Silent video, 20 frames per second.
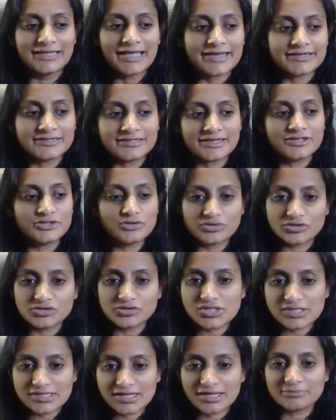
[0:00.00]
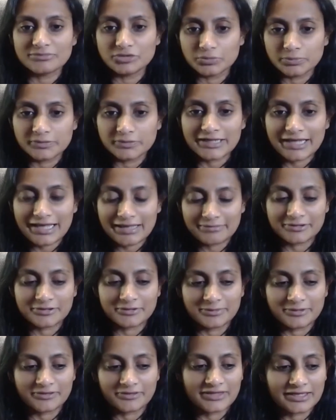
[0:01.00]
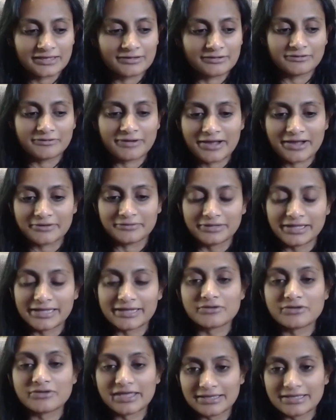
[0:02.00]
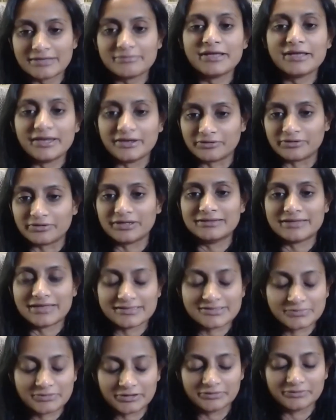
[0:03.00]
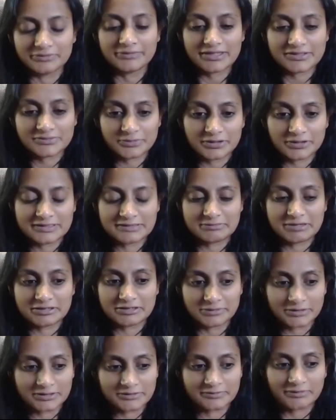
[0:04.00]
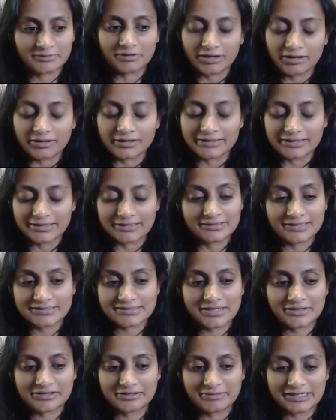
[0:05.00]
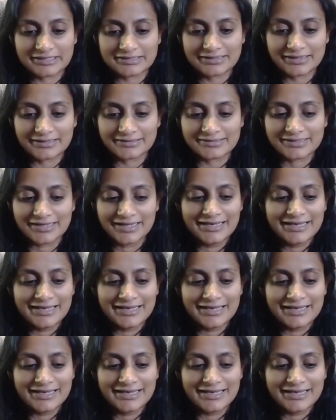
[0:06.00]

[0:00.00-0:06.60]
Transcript: And you can usually come to a pretty amicable thing around, like, okay, yep, I agree, that's where these metrics are, and that's how they make sense.